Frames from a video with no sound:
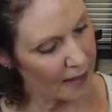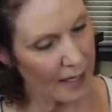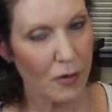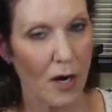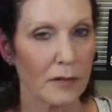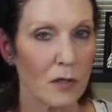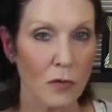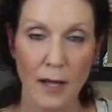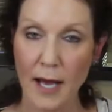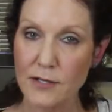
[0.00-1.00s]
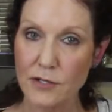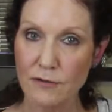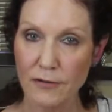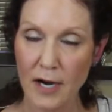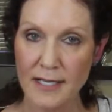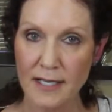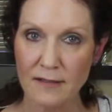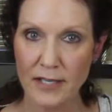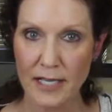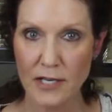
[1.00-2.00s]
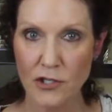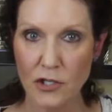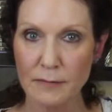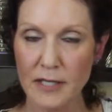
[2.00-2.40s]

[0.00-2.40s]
They probably will ask you for identification,